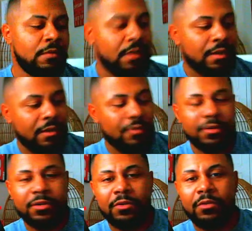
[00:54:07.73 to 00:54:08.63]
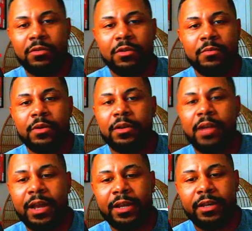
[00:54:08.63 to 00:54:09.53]
Yeah, what's going on with
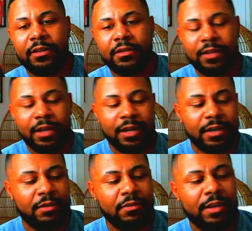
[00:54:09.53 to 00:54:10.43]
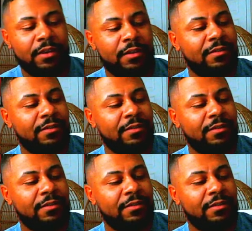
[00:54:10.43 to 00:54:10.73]
Lockett? Is Lockett okay?